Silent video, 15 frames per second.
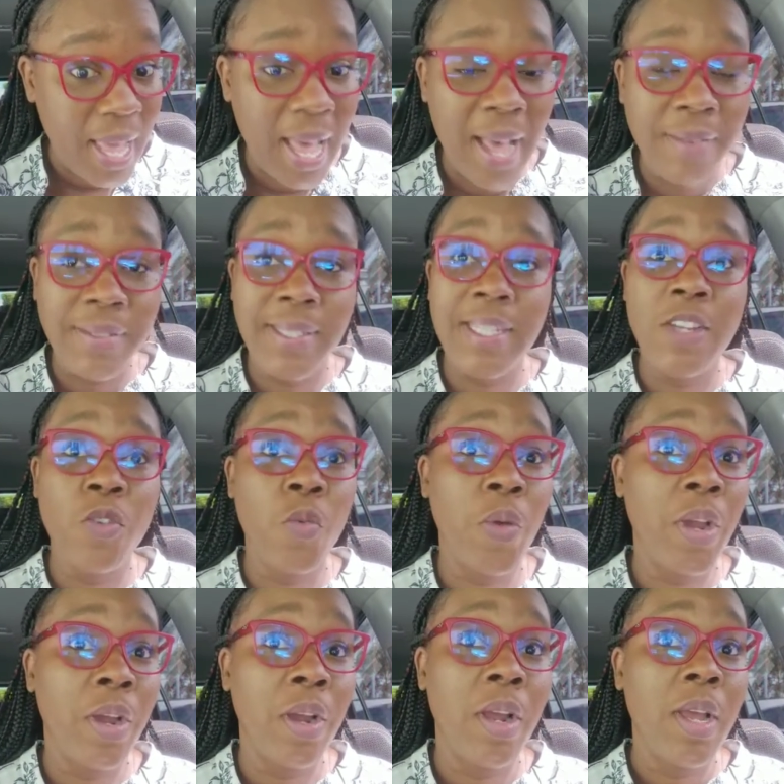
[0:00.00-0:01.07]
I've seen
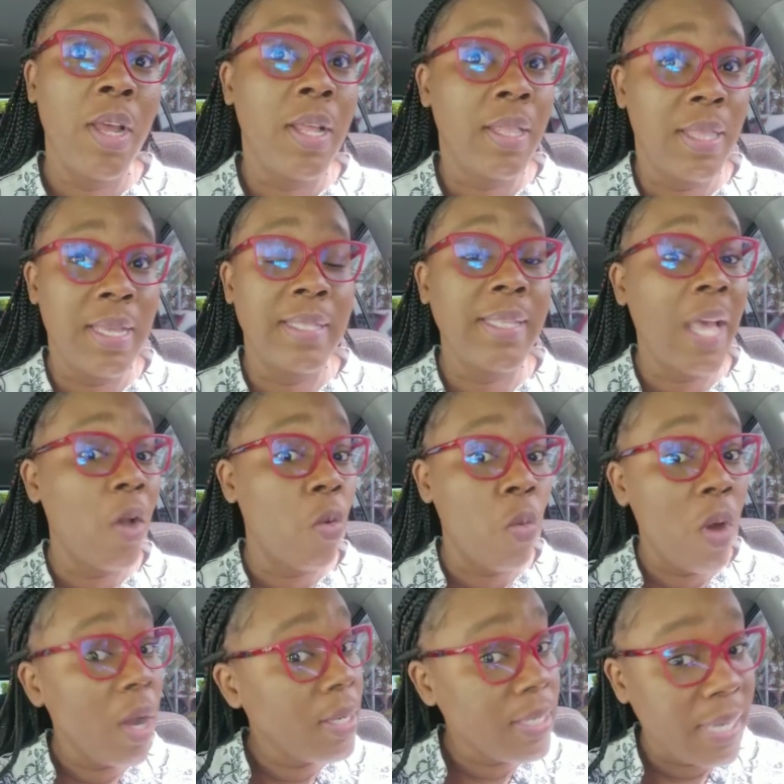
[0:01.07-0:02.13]
where things I
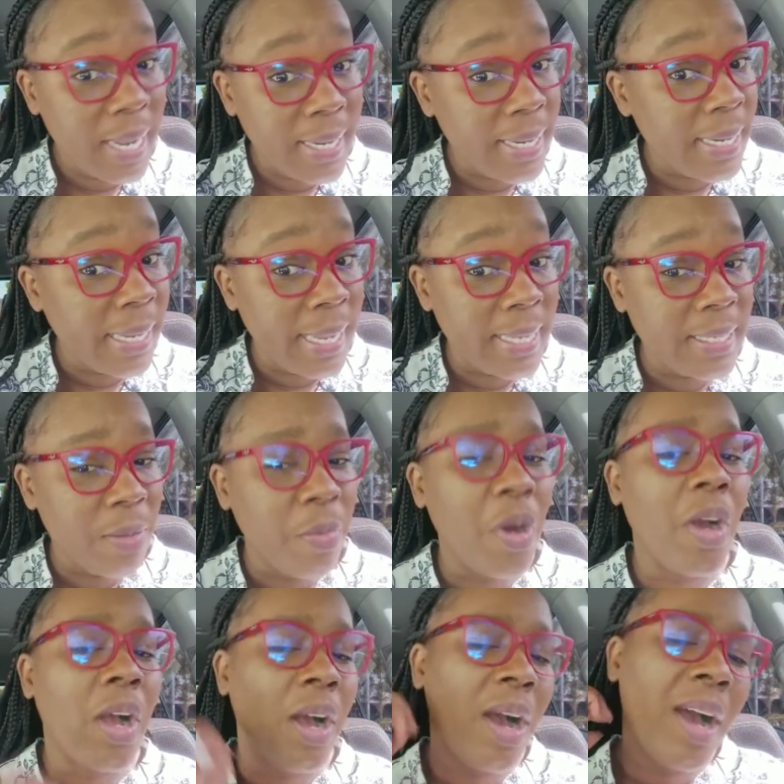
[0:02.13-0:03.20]
wanted, I didn't get it,
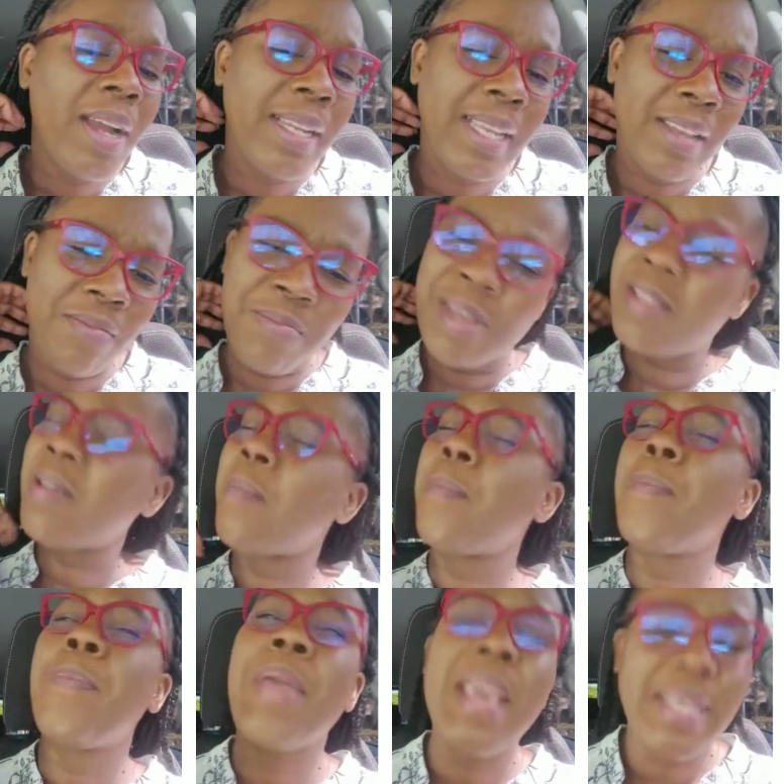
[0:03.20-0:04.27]
but God gave me the
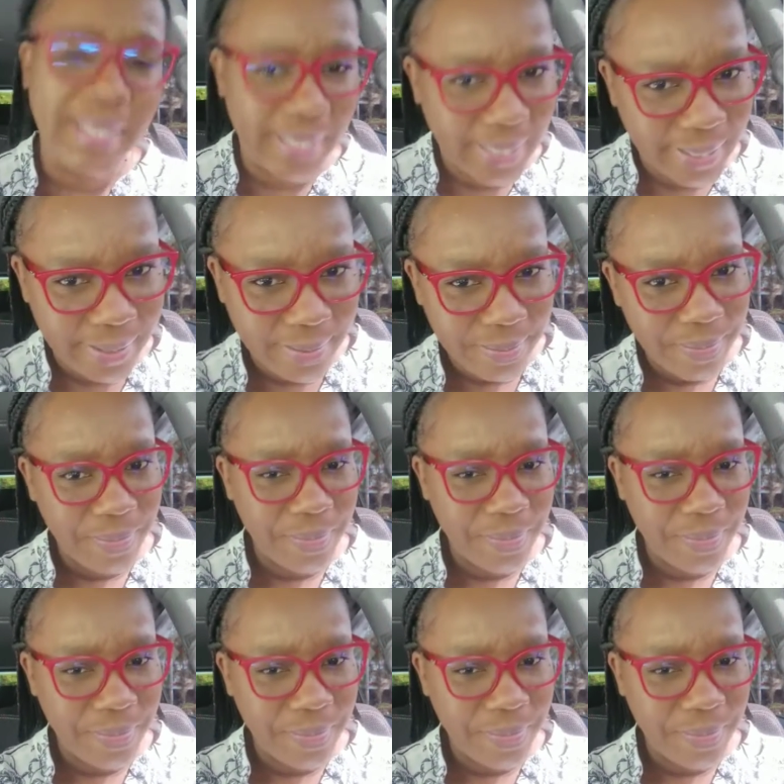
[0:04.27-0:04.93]
best,